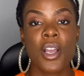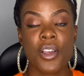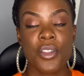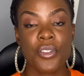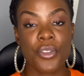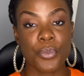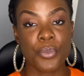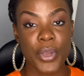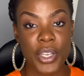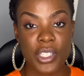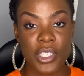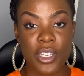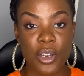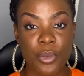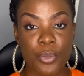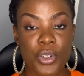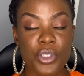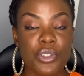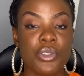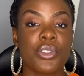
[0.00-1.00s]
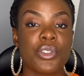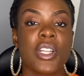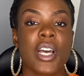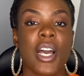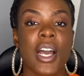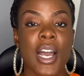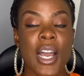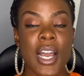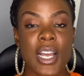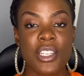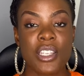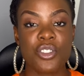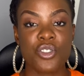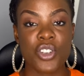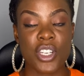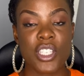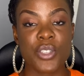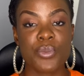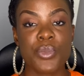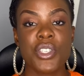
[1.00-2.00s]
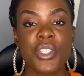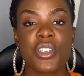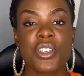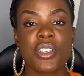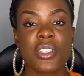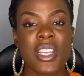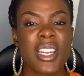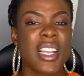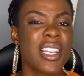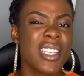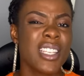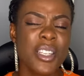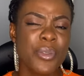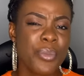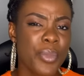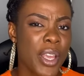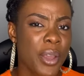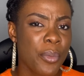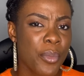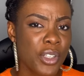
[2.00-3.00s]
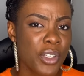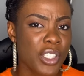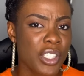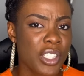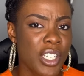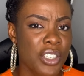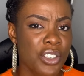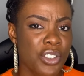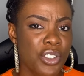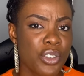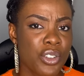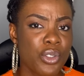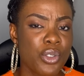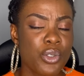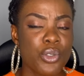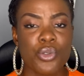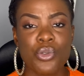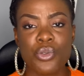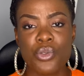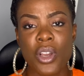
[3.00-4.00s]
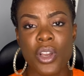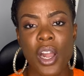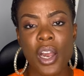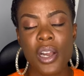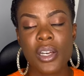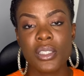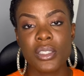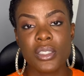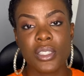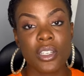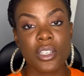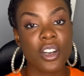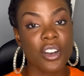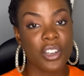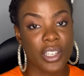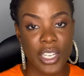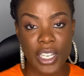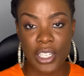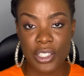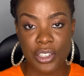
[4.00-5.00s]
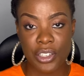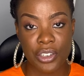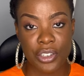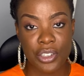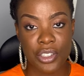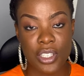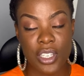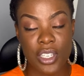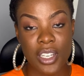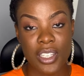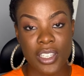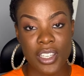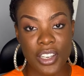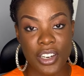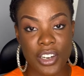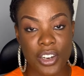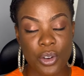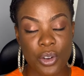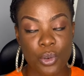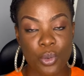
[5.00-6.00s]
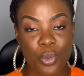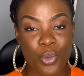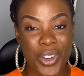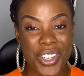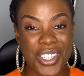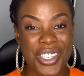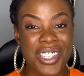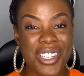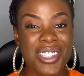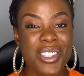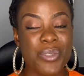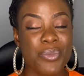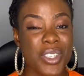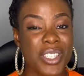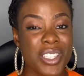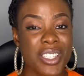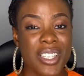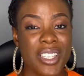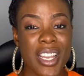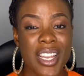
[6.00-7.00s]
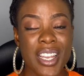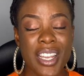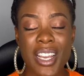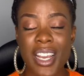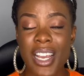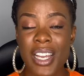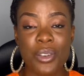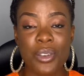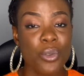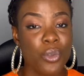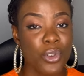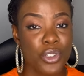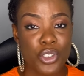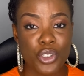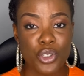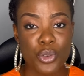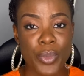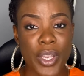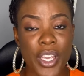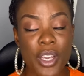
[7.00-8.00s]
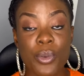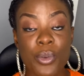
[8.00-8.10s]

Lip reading: the Pixel bundle that had transmitters, and I didn't pay much attention to the connectors there, which is a mistake I don't want you to make,